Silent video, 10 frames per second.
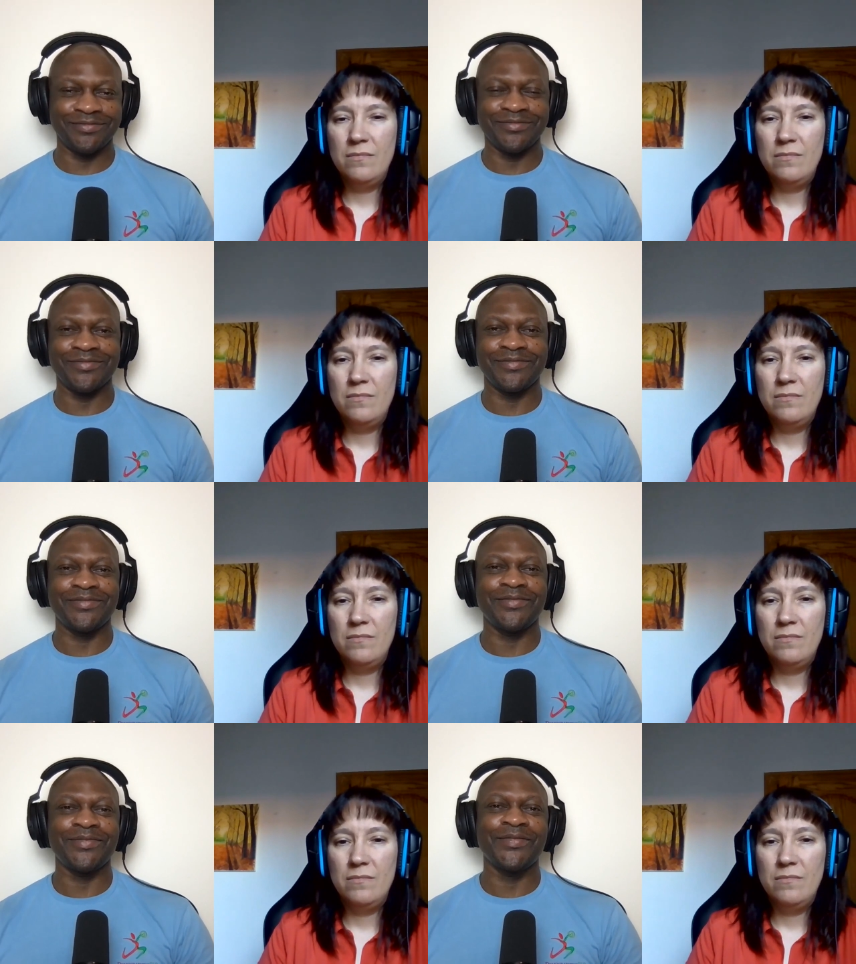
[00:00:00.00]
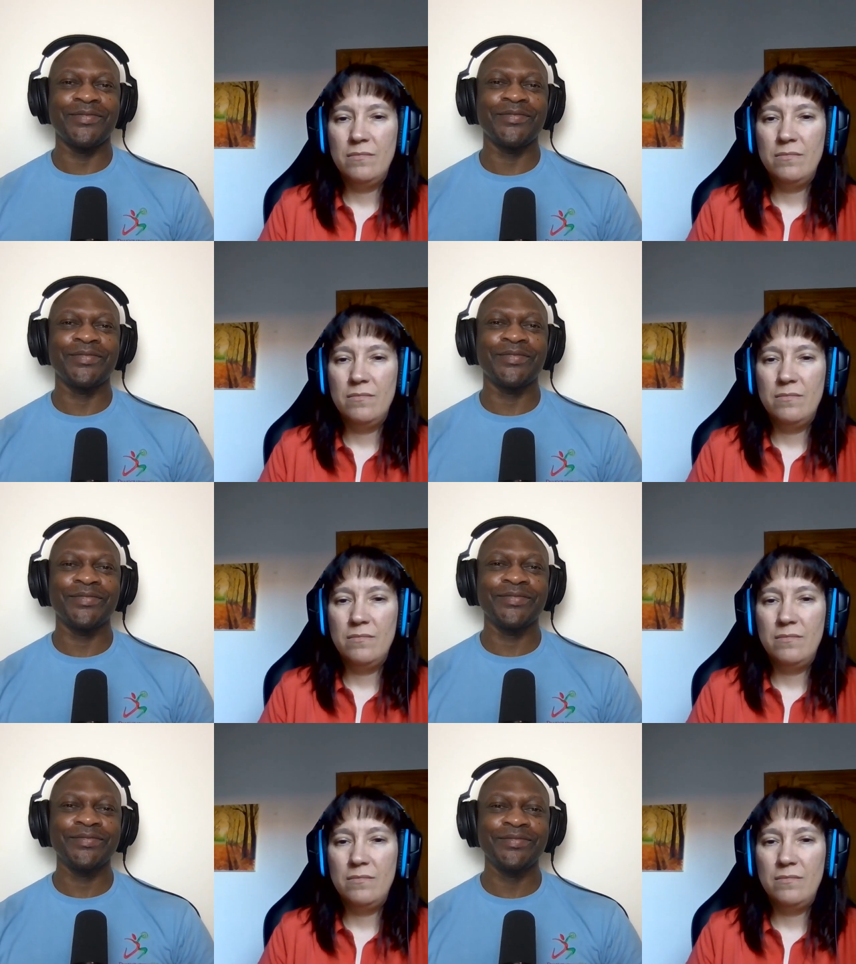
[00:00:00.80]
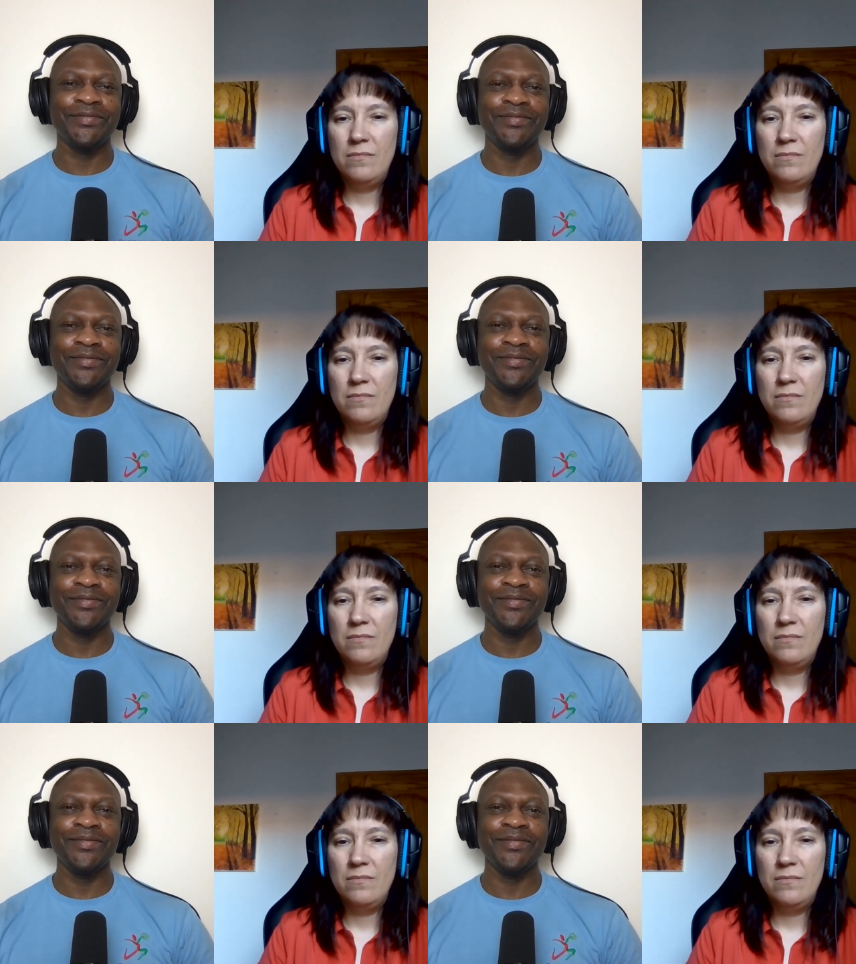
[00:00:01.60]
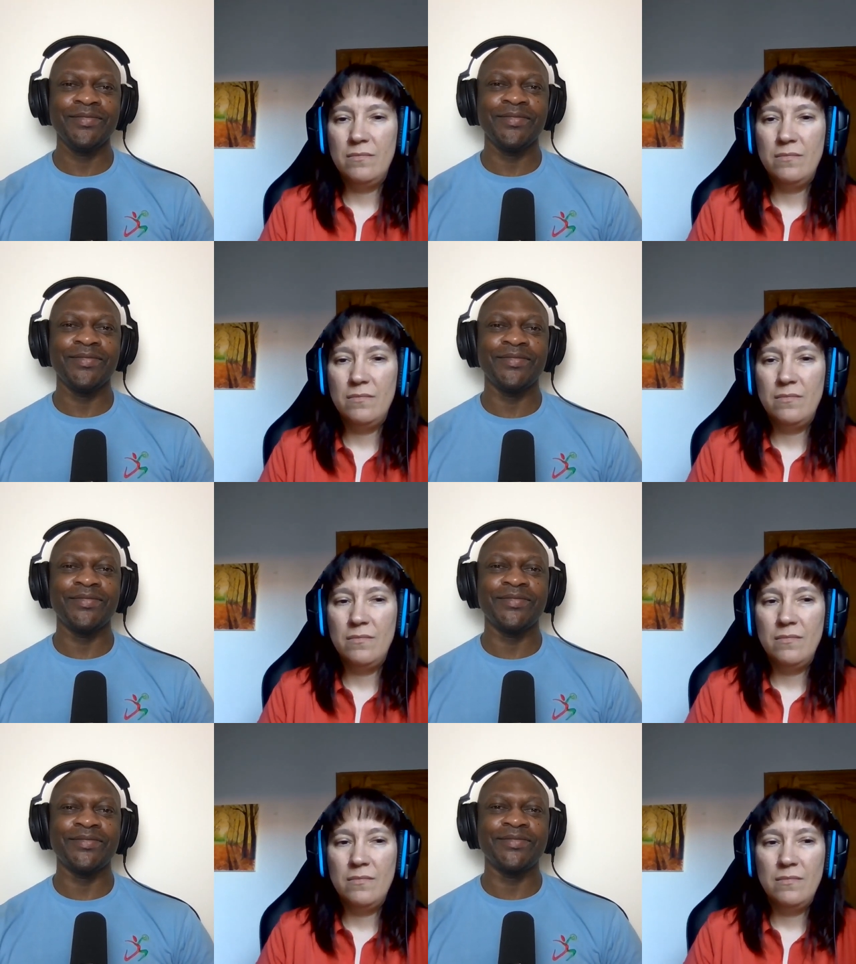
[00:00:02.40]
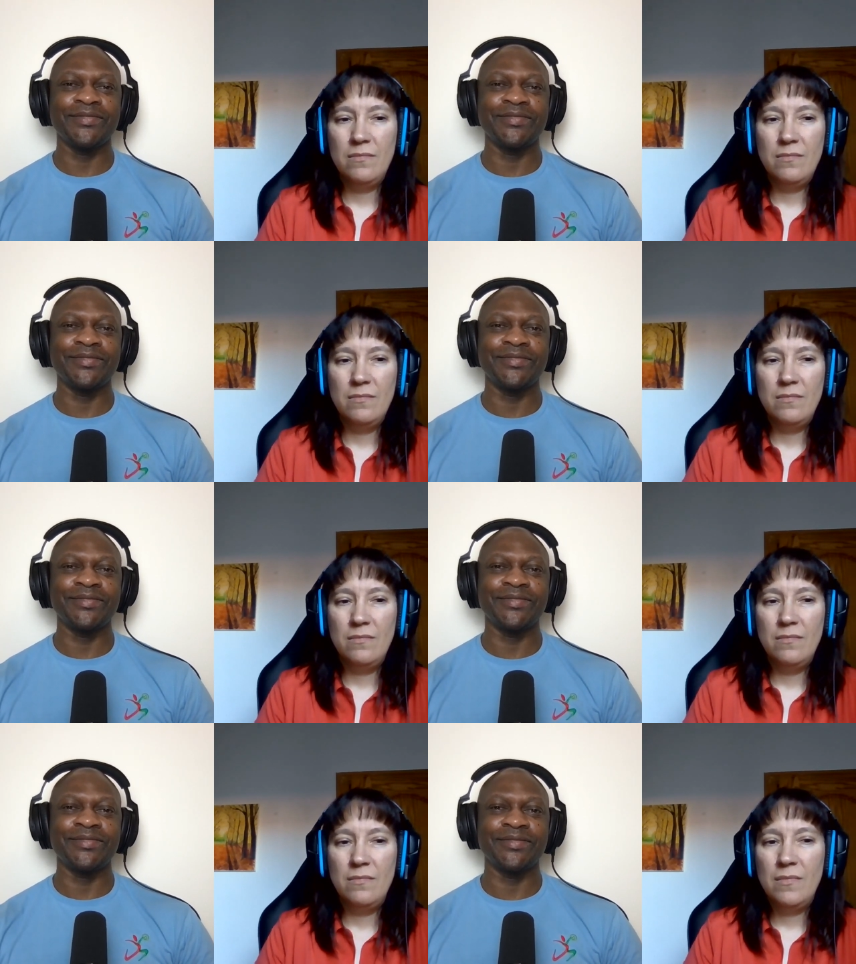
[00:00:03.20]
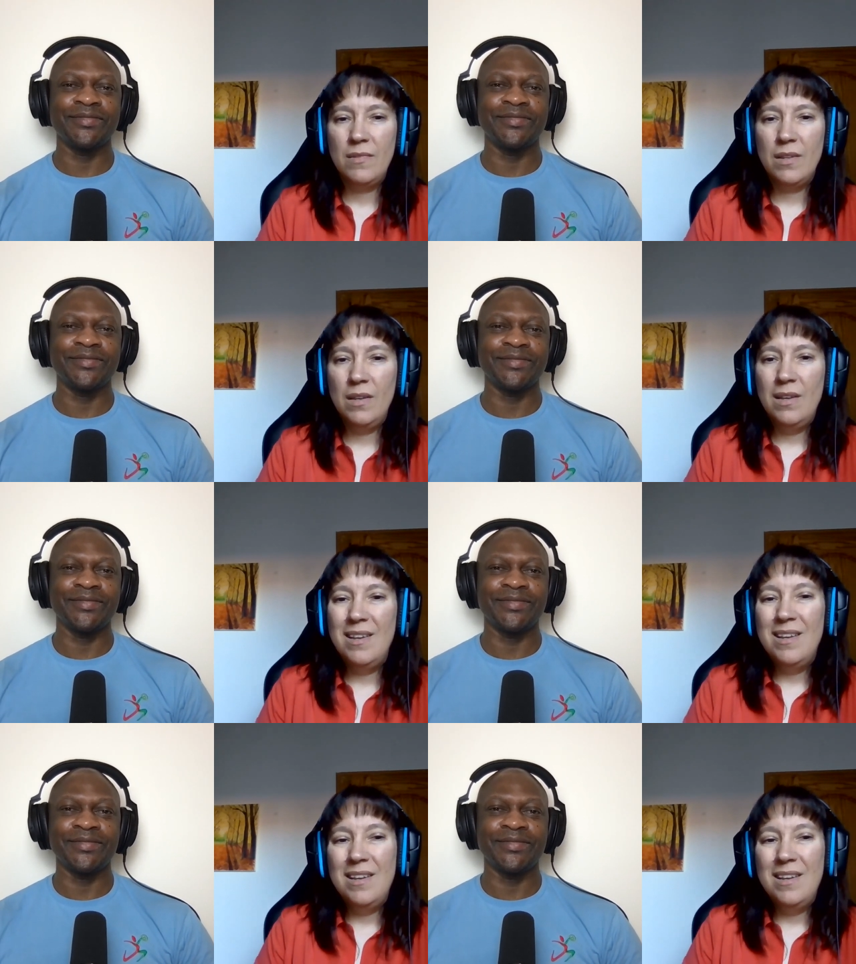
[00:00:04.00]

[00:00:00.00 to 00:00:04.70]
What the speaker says: Nobody speaks.